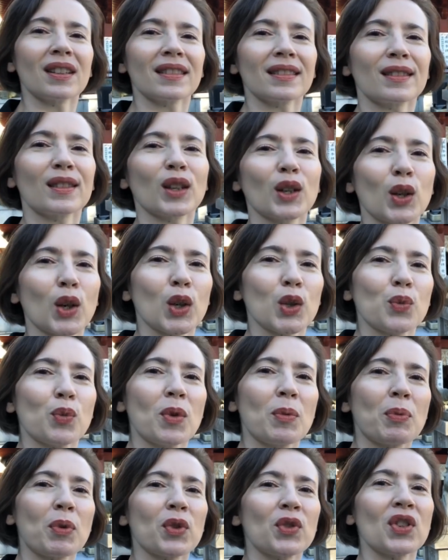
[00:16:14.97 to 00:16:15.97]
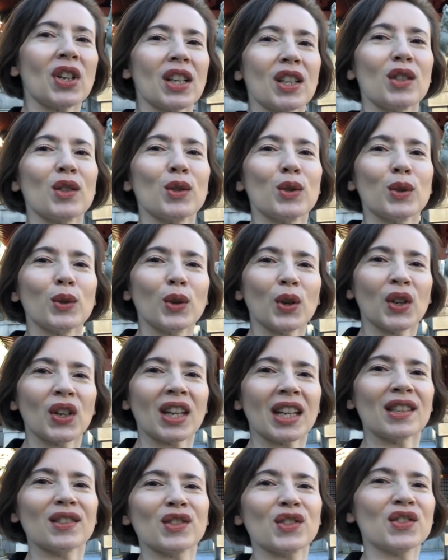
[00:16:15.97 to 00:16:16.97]
the god will protect you
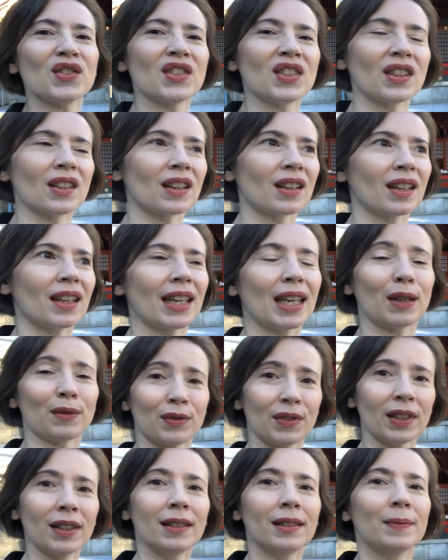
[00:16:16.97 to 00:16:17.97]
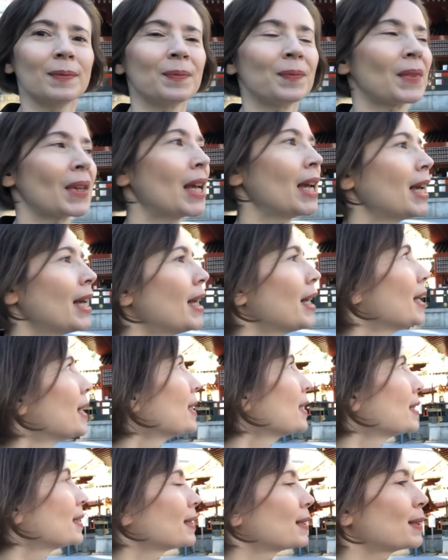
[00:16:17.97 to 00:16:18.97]
against the evil.
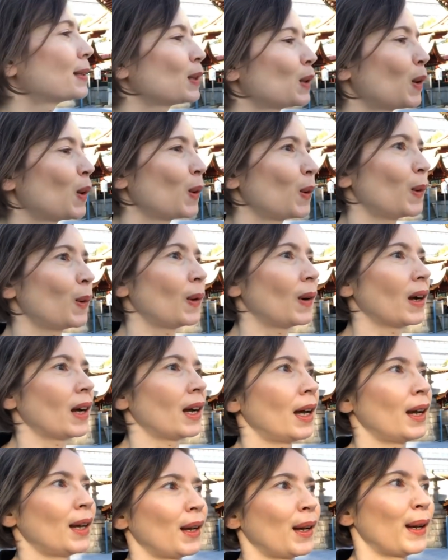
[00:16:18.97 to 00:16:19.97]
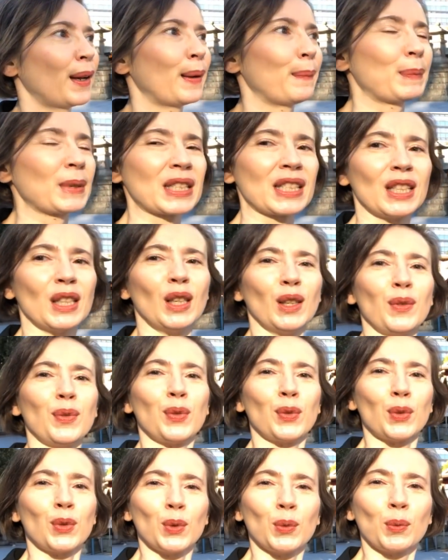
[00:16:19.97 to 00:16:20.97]
So, but
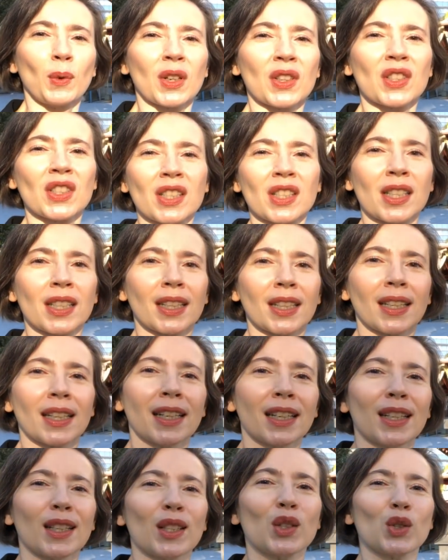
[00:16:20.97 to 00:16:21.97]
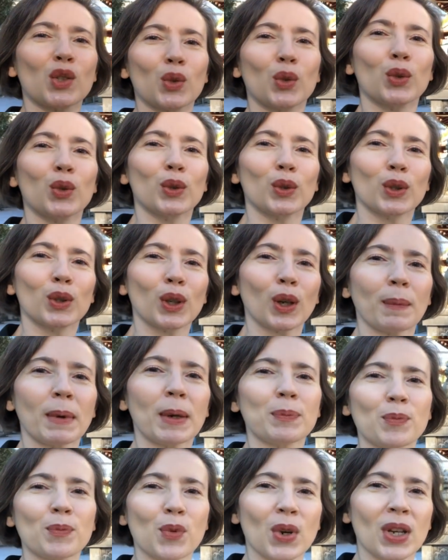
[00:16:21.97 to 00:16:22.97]
if you want to come
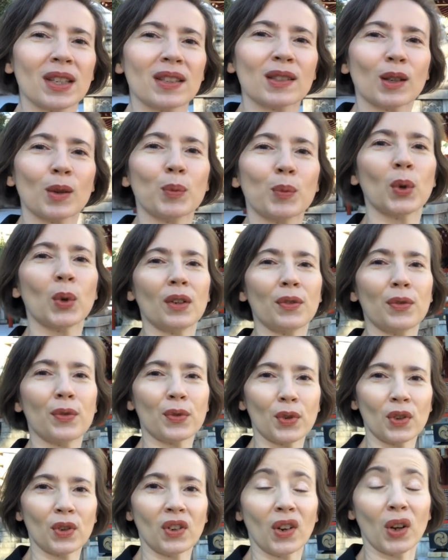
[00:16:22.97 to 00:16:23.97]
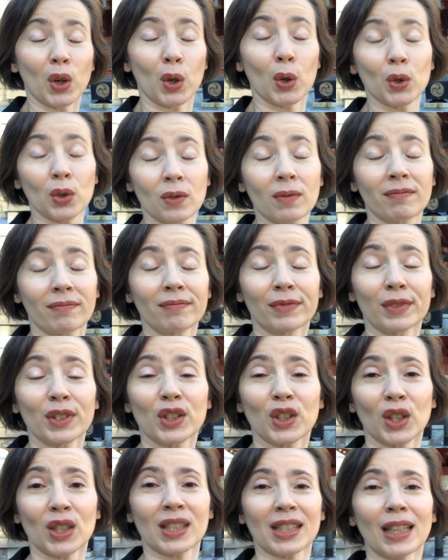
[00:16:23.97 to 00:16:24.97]
and pray somewhere for a
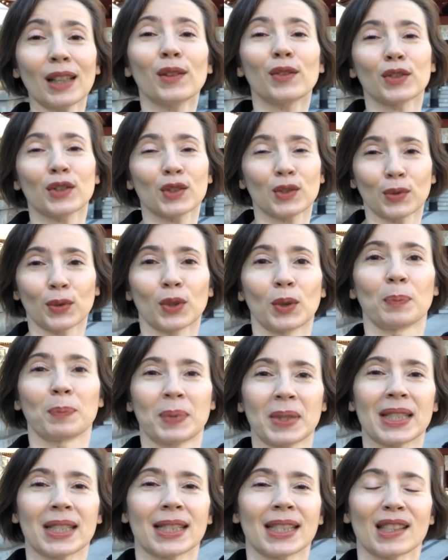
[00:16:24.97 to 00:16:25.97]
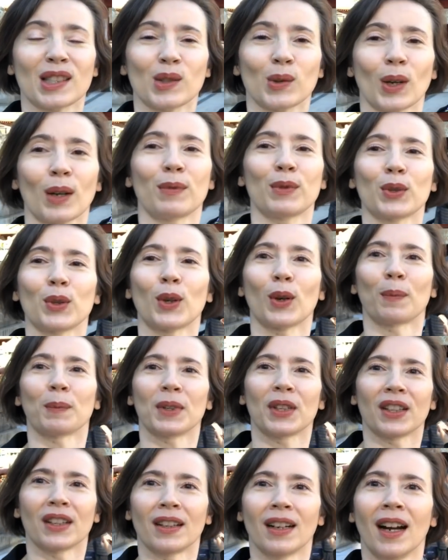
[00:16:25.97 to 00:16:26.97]
successful business, you have to come
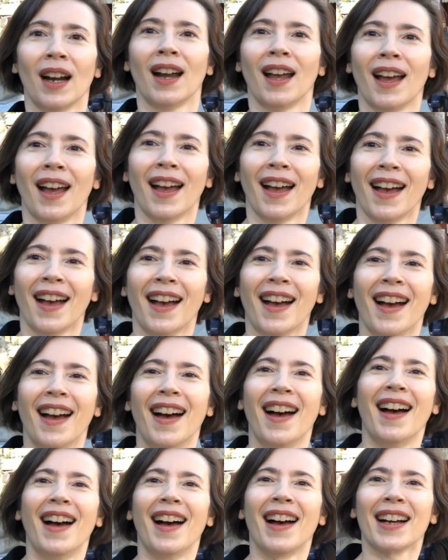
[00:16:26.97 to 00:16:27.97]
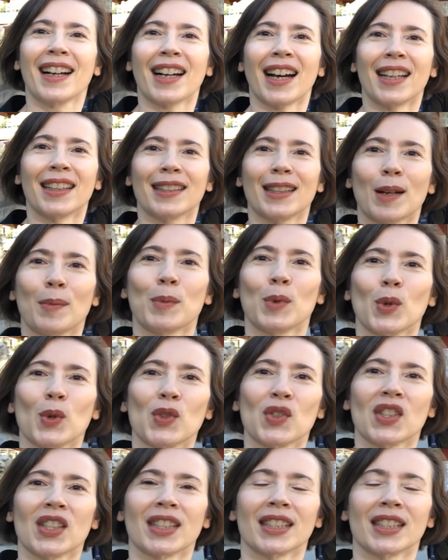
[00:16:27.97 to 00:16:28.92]
here. Kanda Myojin.